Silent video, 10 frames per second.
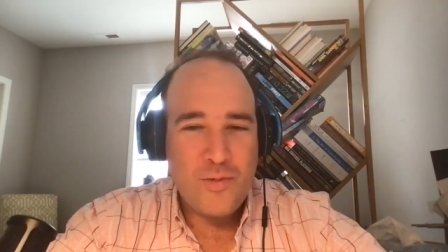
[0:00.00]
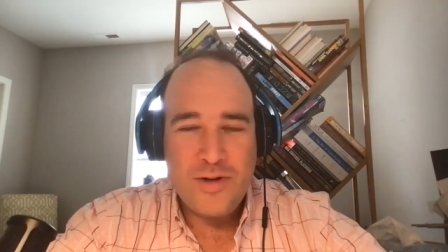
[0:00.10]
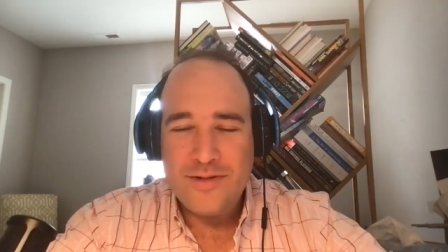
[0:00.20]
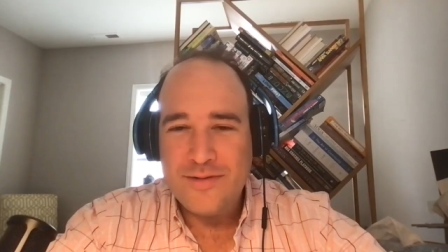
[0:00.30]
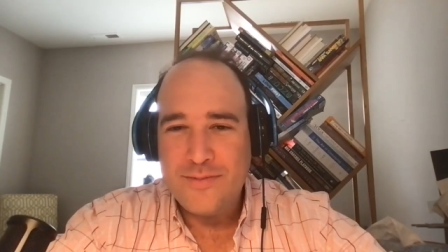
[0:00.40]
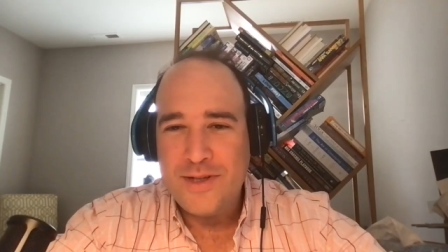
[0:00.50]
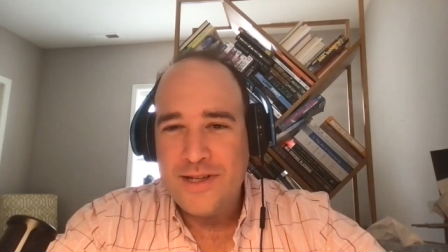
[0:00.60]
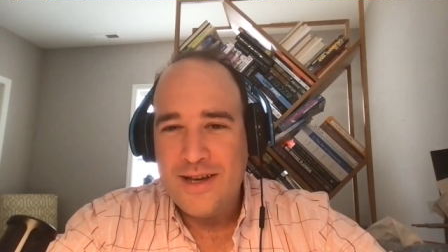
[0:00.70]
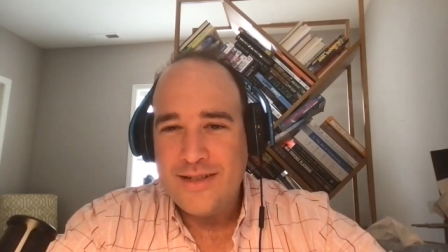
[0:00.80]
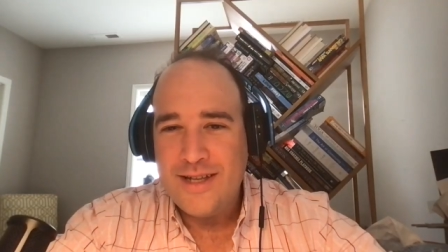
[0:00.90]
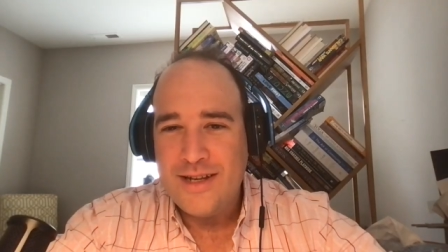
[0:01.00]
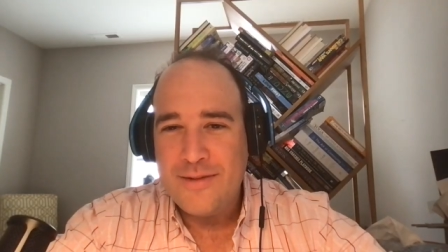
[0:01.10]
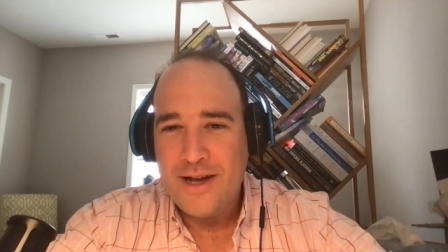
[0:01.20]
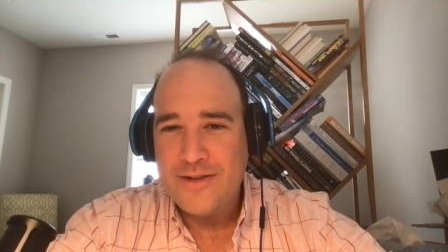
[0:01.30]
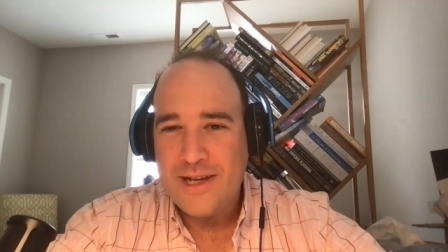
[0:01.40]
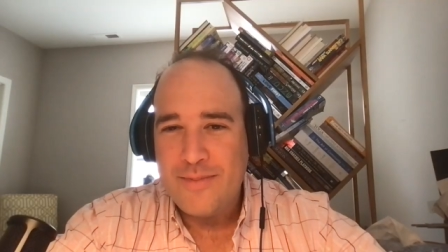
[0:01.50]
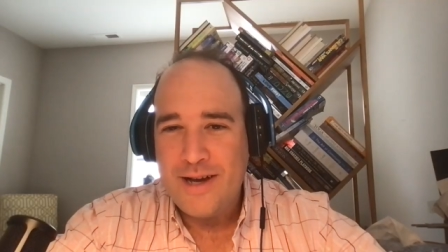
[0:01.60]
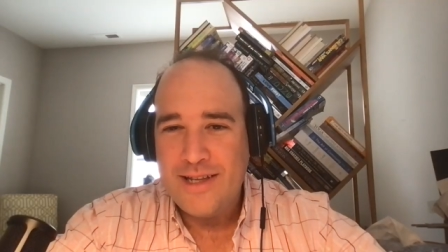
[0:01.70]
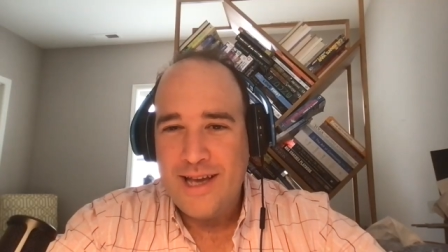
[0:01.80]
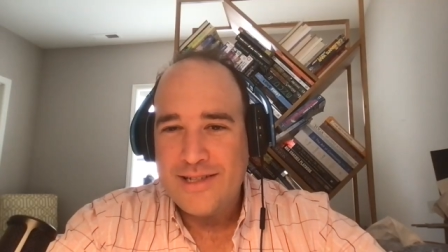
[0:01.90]
It wouldn't be a Data and Biotech
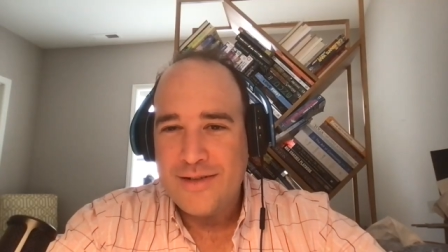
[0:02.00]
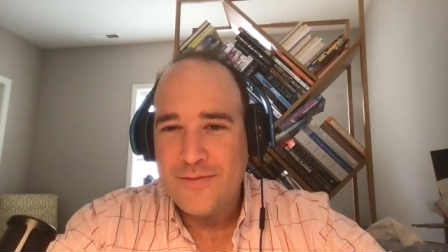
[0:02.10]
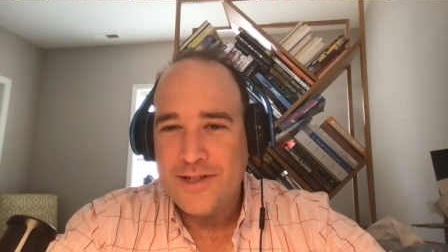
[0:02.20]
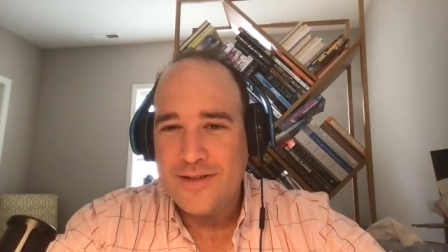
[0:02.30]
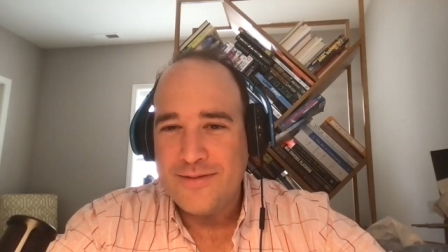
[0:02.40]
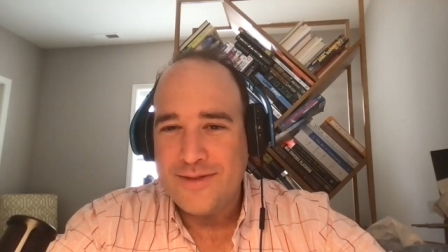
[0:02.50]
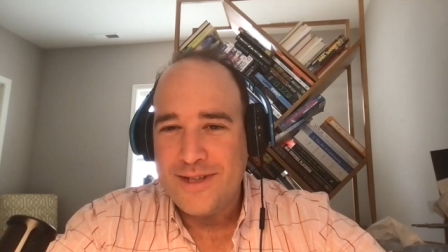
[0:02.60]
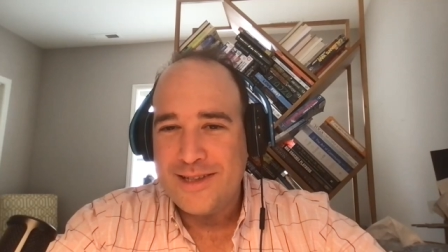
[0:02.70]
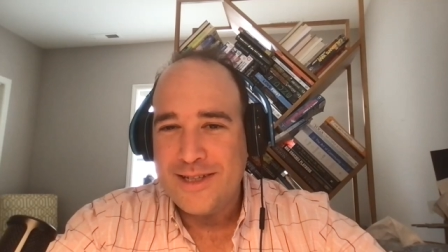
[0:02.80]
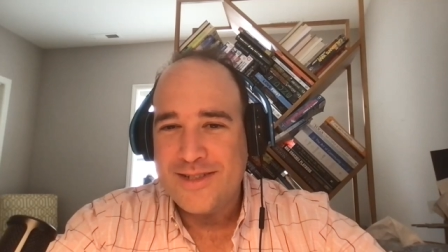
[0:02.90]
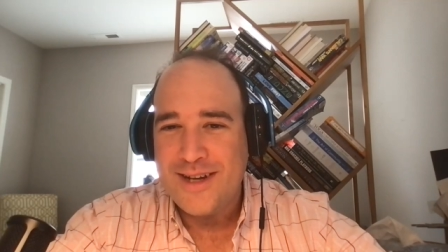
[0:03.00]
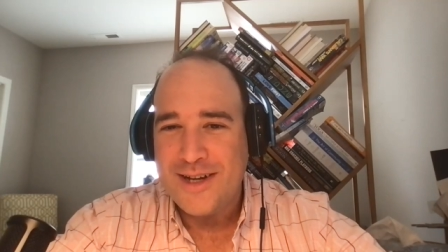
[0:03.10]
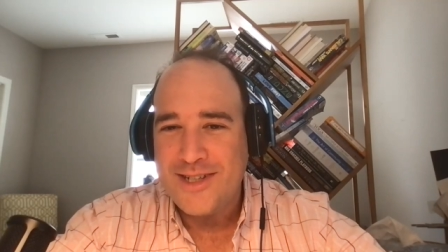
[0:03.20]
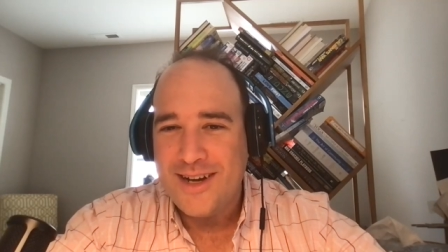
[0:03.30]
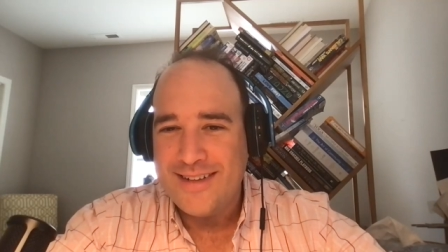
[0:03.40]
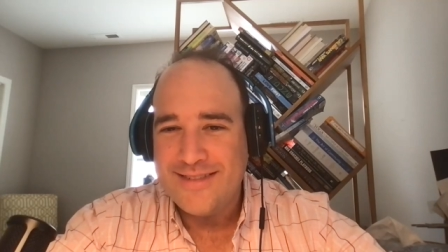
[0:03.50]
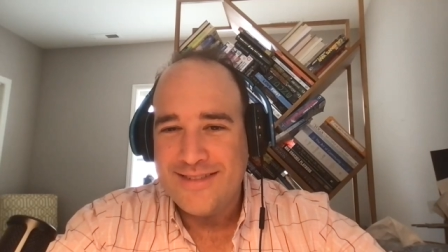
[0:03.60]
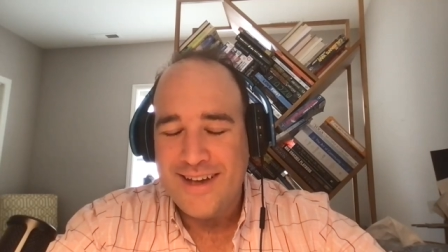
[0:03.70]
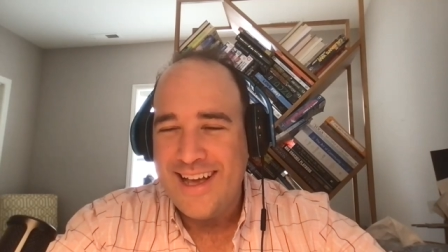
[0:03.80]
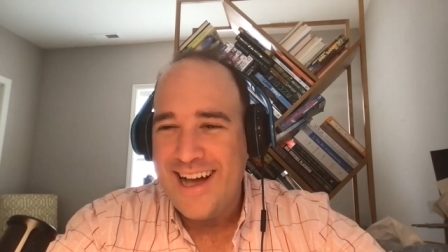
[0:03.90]
podcast if we didn't at least touch
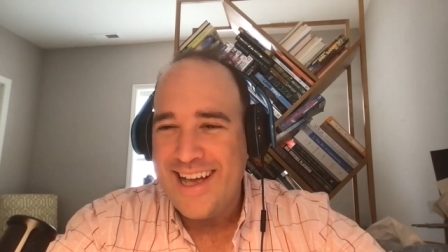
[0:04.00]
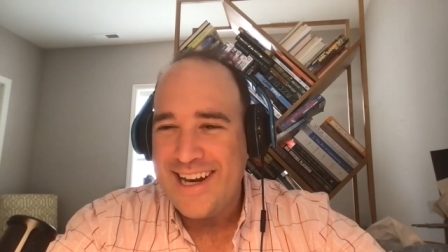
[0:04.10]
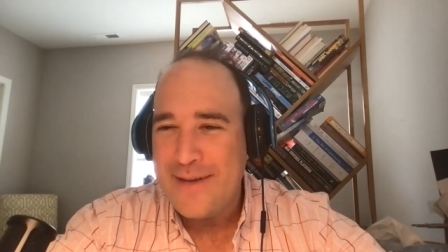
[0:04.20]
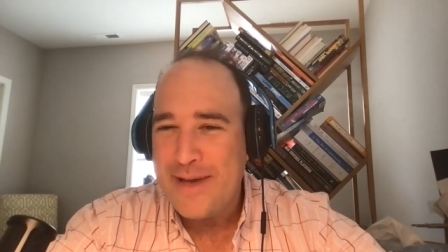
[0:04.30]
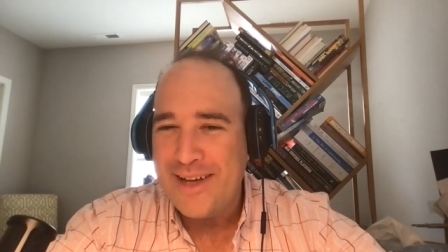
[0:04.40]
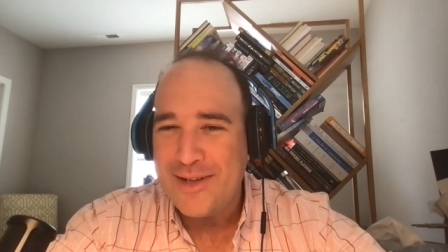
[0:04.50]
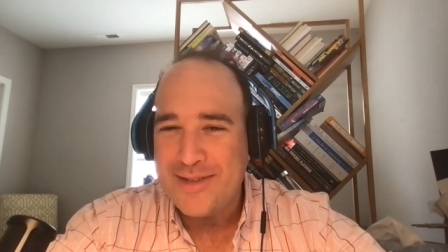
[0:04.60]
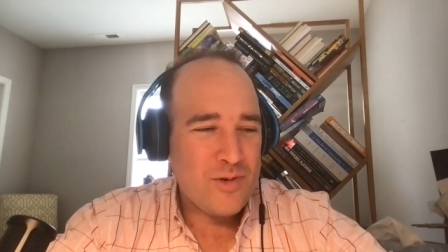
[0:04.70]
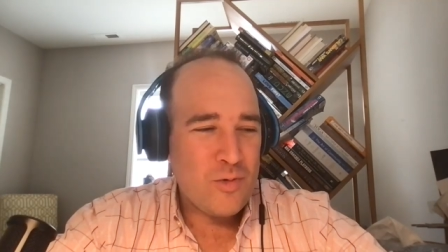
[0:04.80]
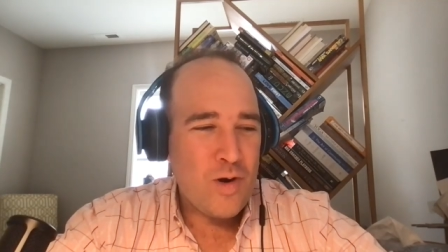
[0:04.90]
on AI and ML.